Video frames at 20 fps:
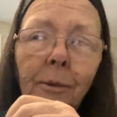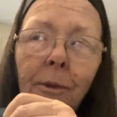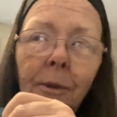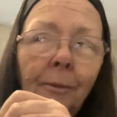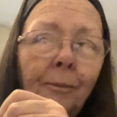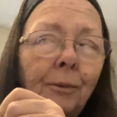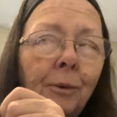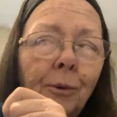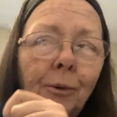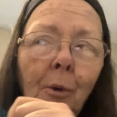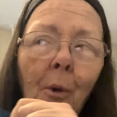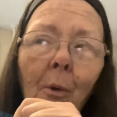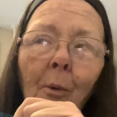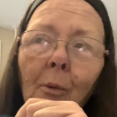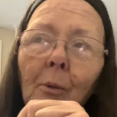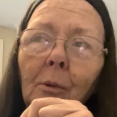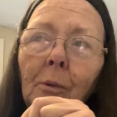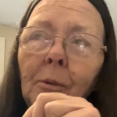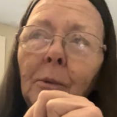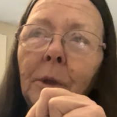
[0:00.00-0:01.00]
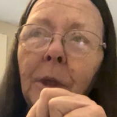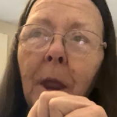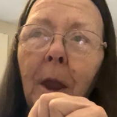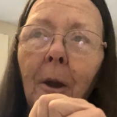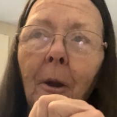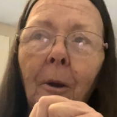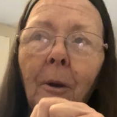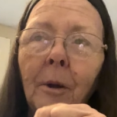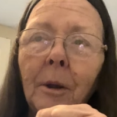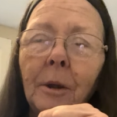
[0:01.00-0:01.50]
if you don't
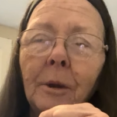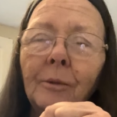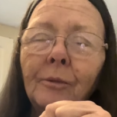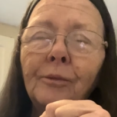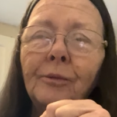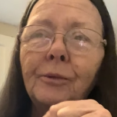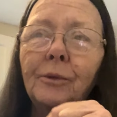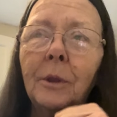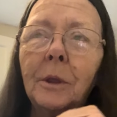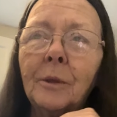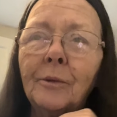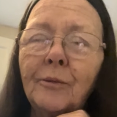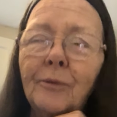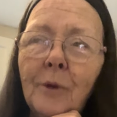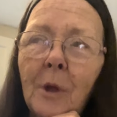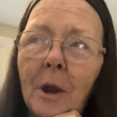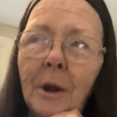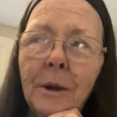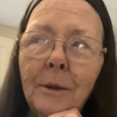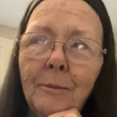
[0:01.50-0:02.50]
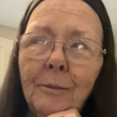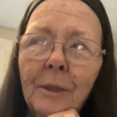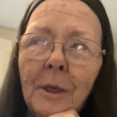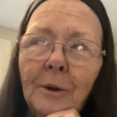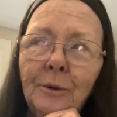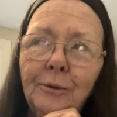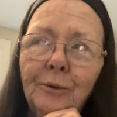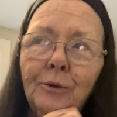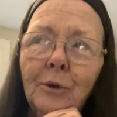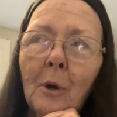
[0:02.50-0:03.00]
care, and it's not even
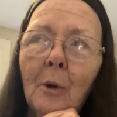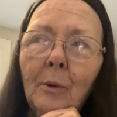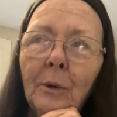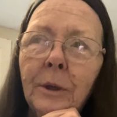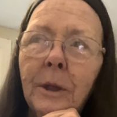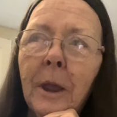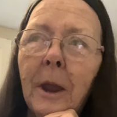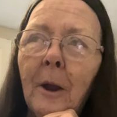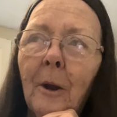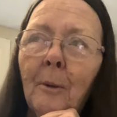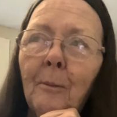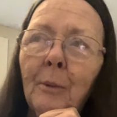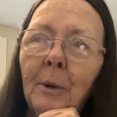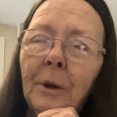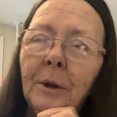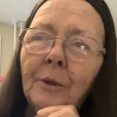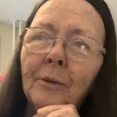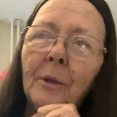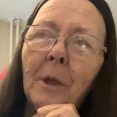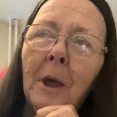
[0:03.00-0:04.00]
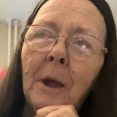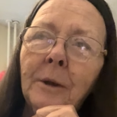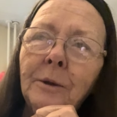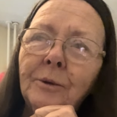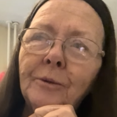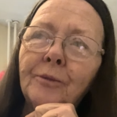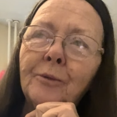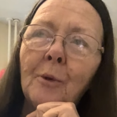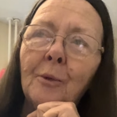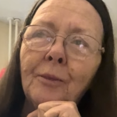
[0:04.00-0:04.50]
that you don't care, but I
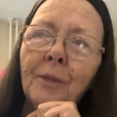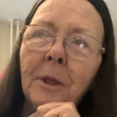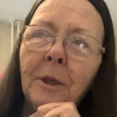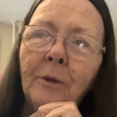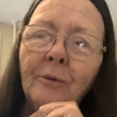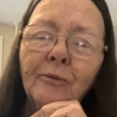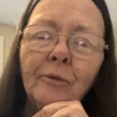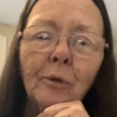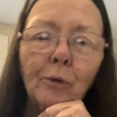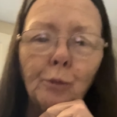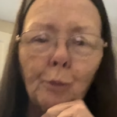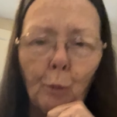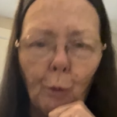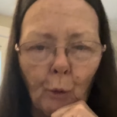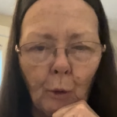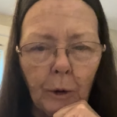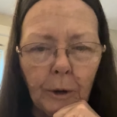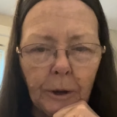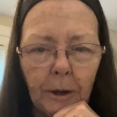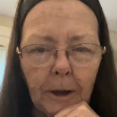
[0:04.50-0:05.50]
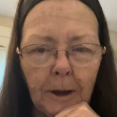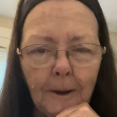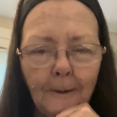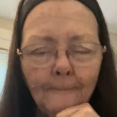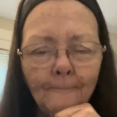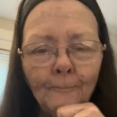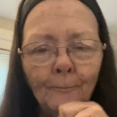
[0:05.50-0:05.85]
just don't think it says pretty.